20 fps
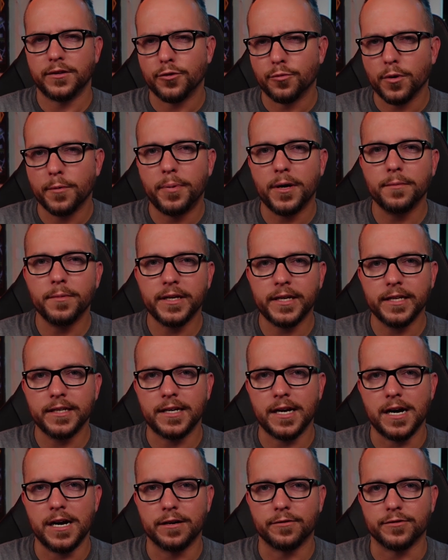The Republican
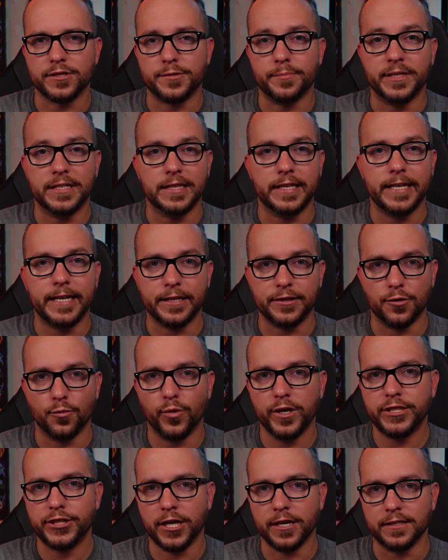congressman leading the
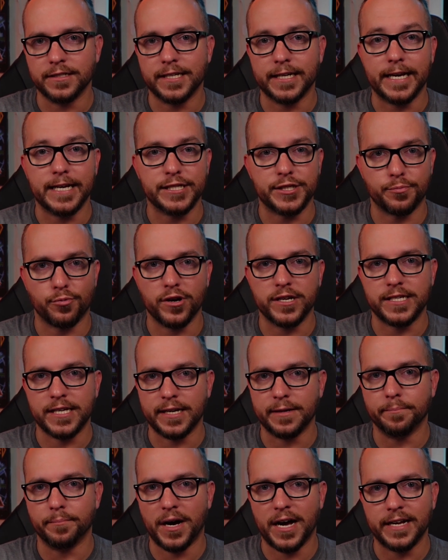witch hunt against
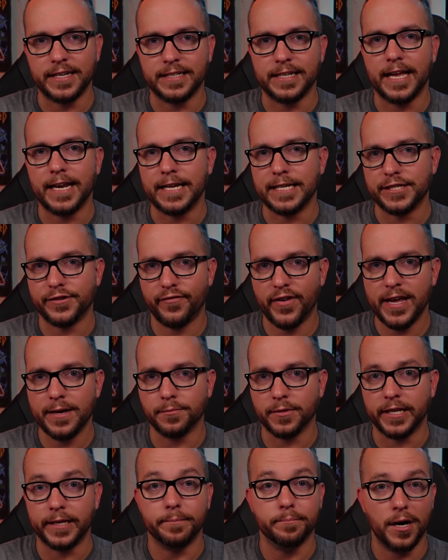President Biden and his
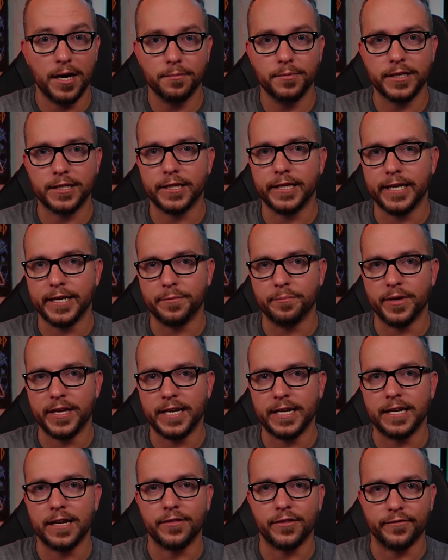family publicly
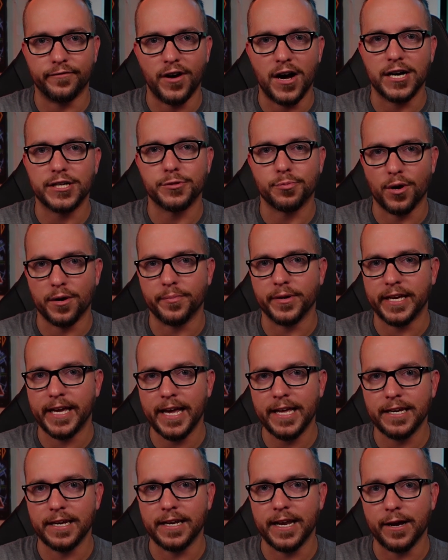admitted on the Fox
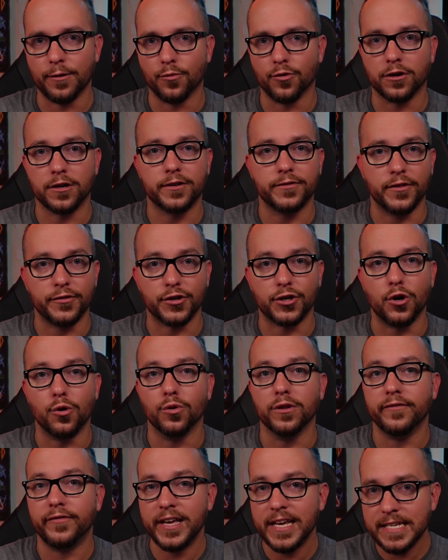propaganda network that the
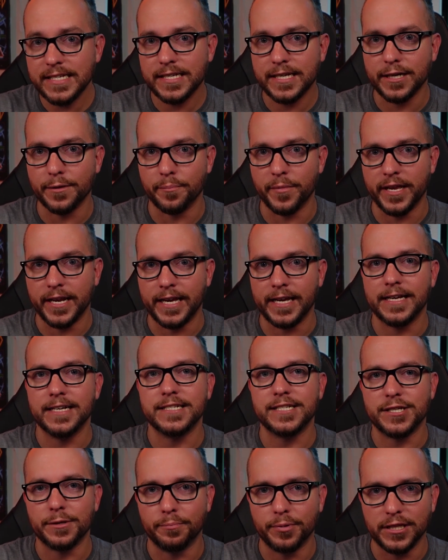goal of his committee
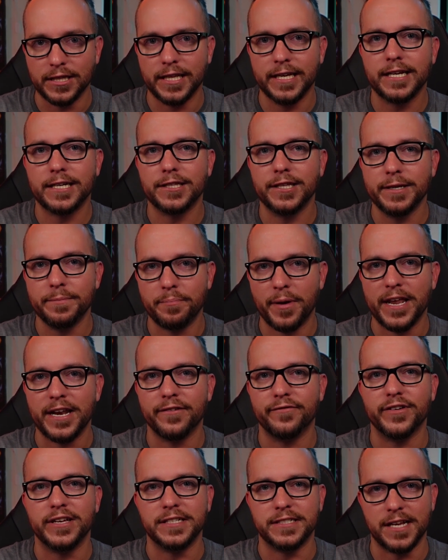is to politically
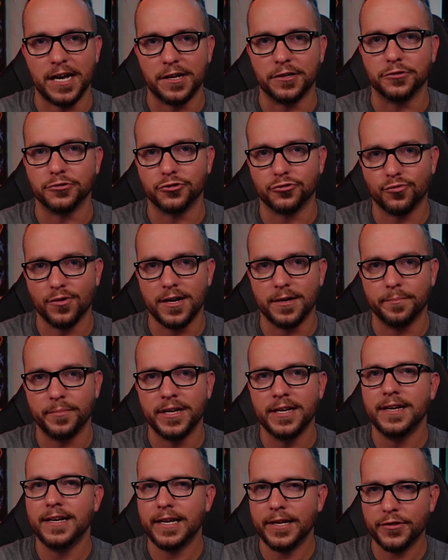benefit Donald Trump
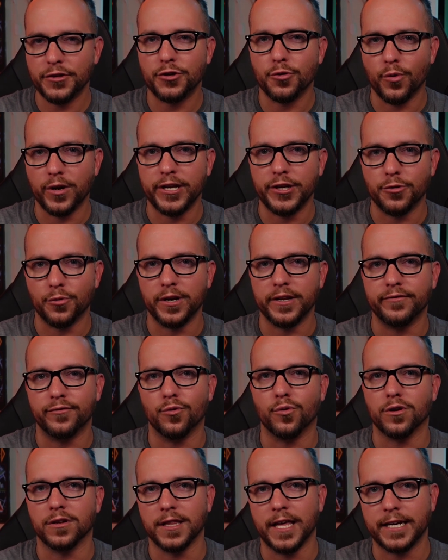in the
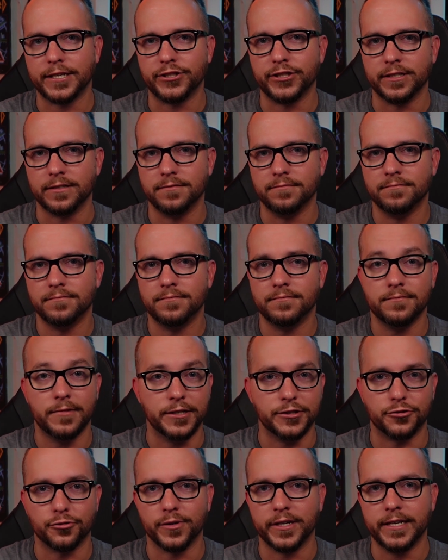2024 election.
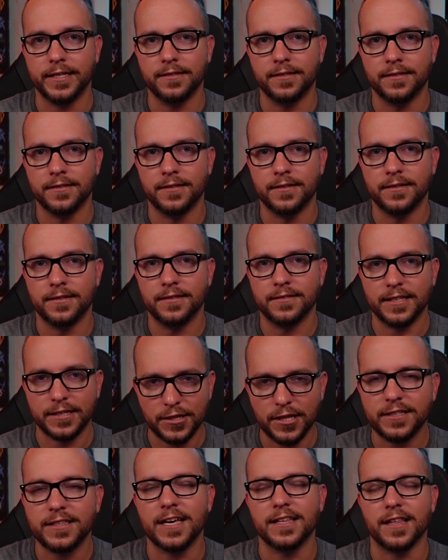Intrigued? Then
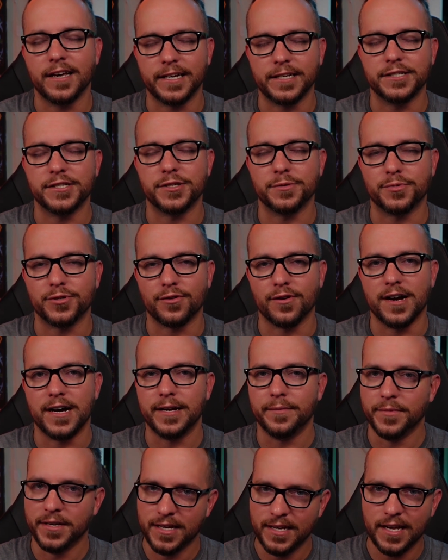click that like and
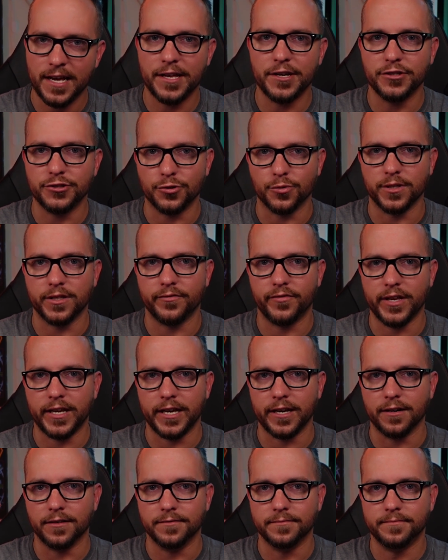subscribe, and enjoy the
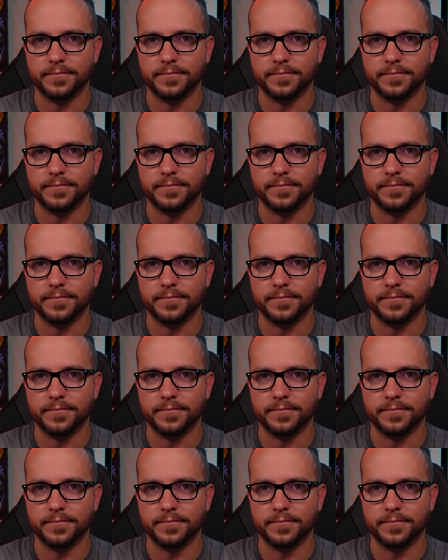video.